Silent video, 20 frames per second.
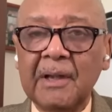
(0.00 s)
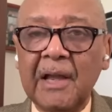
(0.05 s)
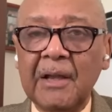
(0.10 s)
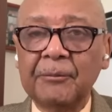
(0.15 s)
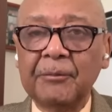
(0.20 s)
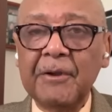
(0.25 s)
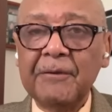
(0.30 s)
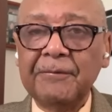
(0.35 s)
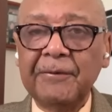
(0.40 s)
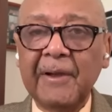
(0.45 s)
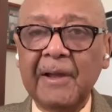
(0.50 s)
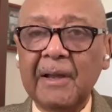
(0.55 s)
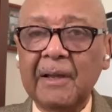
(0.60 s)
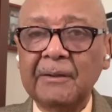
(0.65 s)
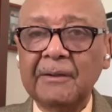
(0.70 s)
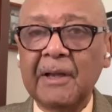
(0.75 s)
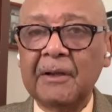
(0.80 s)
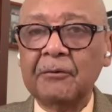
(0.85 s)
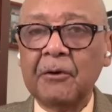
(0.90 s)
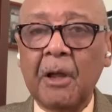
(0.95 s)
and we
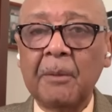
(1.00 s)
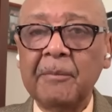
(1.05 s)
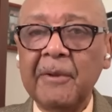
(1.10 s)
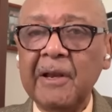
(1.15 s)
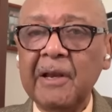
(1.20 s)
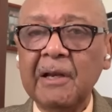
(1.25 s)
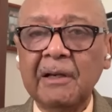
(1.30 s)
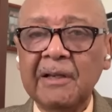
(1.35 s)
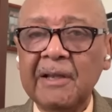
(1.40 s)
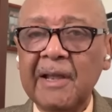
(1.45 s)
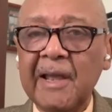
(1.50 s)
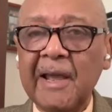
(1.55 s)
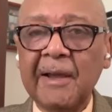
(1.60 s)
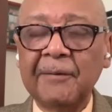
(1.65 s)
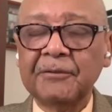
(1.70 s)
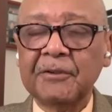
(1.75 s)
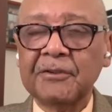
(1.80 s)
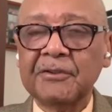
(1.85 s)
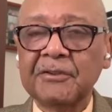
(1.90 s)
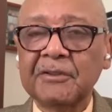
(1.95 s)
found that immediately
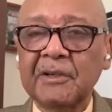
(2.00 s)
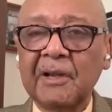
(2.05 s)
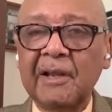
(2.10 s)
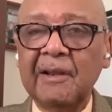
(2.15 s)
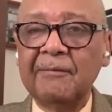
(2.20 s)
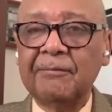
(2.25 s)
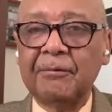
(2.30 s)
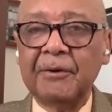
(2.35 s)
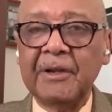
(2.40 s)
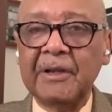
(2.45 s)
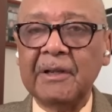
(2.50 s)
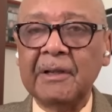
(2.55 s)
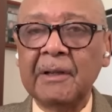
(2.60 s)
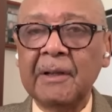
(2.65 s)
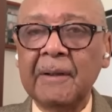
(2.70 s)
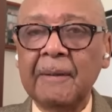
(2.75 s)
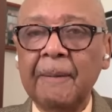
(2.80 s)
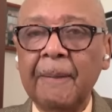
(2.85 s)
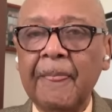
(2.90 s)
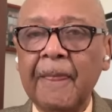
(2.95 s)
after slavery,
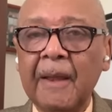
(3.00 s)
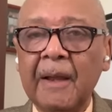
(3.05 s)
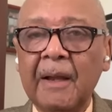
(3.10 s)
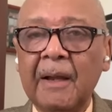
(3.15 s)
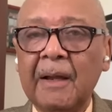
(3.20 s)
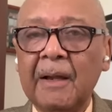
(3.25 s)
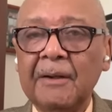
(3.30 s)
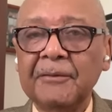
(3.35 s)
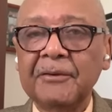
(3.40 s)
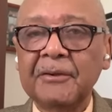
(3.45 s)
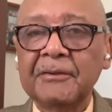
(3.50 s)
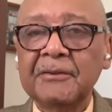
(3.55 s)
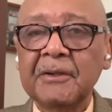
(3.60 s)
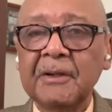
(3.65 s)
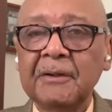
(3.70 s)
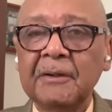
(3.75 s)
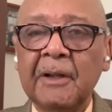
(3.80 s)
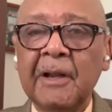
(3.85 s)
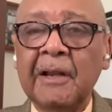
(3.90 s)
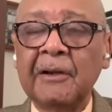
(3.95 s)

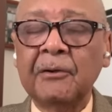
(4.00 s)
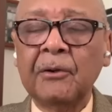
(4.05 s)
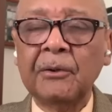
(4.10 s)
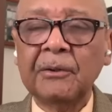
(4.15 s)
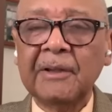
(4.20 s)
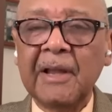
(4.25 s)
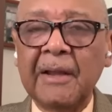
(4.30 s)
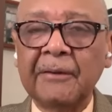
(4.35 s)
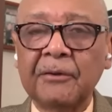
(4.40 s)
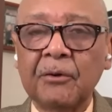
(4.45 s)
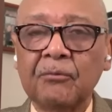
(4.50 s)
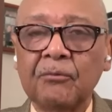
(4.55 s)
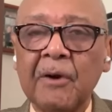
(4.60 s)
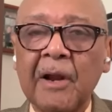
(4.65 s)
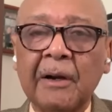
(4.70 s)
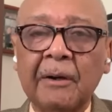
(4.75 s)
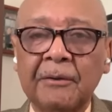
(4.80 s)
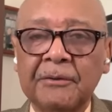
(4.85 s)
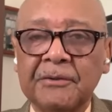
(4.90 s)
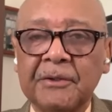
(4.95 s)
they looked at the
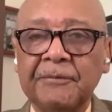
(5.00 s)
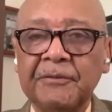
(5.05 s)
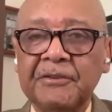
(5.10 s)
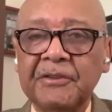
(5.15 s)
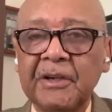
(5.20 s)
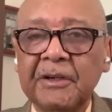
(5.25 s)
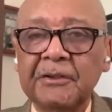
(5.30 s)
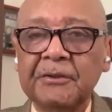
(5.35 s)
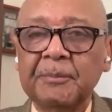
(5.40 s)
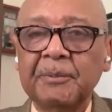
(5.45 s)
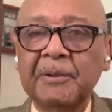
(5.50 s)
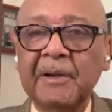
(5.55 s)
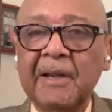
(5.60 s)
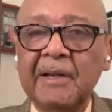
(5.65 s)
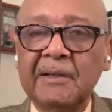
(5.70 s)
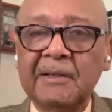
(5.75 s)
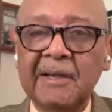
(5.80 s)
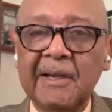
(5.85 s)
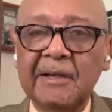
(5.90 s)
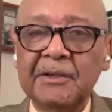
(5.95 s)
records of six
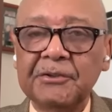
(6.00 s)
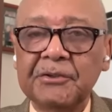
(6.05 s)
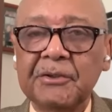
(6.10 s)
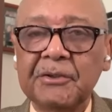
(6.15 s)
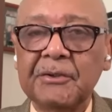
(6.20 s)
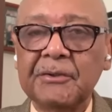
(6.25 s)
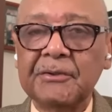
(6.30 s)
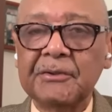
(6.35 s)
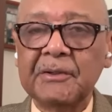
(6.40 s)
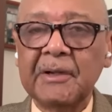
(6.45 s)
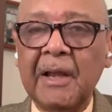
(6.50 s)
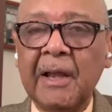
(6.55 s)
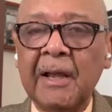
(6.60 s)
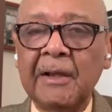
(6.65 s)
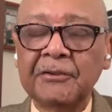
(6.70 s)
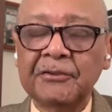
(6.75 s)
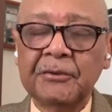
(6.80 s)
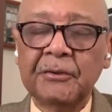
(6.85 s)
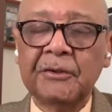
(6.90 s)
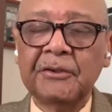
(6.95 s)
plantations
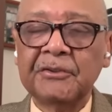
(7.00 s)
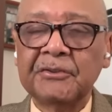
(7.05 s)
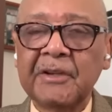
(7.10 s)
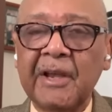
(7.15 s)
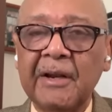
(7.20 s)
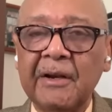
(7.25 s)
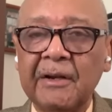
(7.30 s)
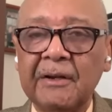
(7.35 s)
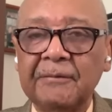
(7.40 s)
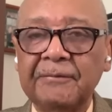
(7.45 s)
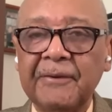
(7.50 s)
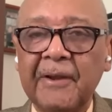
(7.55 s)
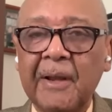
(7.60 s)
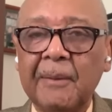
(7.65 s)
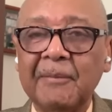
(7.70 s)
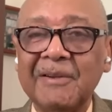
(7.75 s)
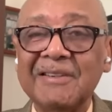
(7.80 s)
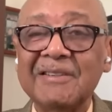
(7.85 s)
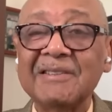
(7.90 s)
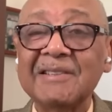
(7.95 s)
as to the state of the
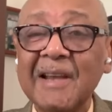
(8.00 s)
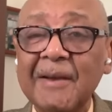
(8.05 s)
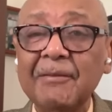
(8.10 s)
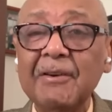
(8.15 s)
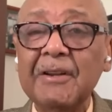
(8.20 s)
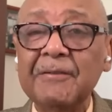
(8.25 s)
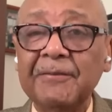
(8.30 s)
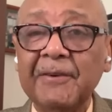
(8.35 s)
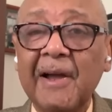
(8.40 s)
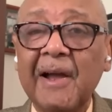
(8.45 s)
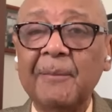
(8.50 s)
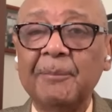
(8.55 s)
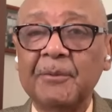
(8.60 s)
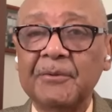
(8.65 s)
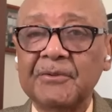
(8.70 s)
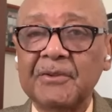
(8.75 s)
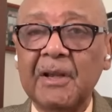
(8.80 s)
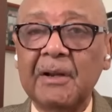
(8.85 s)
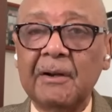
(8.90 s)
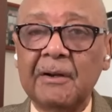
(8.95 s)
family.
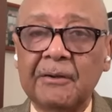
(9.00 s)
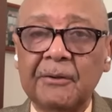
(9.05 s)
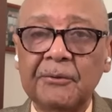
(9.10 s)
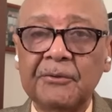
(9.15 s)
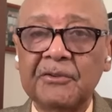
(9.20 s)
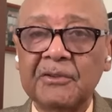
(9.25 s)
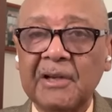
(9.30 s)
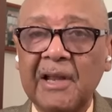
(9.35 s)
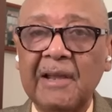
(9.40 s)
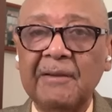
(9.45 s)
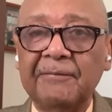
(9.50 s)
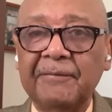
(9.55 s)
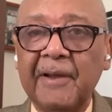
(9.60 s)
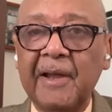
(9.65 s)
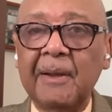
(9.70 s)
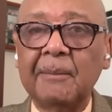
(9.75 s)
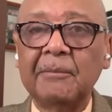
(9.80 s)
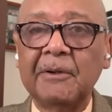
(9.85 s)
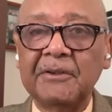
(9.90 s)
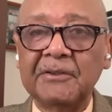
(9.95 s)
75% of those slave
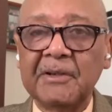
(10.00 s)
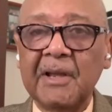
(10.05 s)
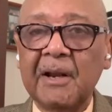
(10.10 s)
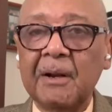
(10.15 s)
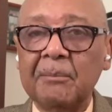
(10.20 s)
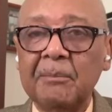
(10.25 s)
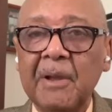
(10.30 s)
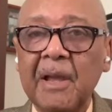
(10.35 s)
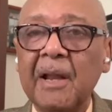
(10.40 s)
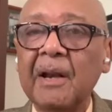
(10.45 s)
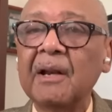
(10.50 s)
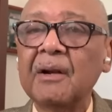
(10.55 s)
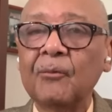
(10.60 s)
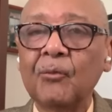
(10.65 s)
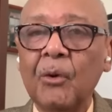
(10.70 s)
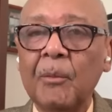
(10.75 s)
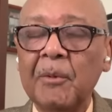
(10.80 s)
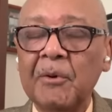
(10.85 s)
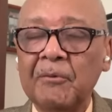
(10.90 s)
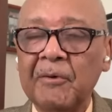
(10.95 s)
families had a man
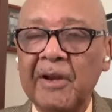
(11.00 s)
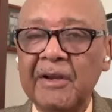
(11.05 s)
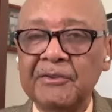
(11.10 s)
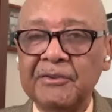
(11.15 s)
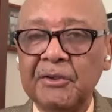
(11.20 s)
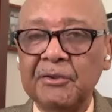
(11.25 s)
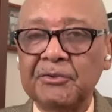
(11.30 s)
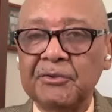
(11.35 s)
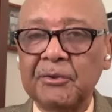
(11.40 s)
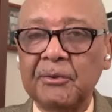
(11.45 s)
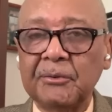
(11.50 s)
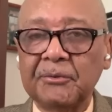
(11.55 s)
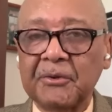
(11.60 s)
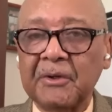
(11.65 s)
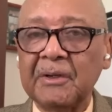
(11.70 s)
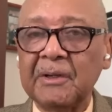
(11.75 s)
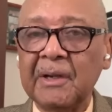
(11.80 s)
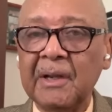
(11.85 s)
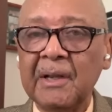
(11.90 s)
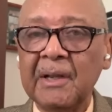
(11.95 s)
and a woman raising
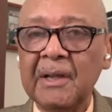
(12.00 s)
children.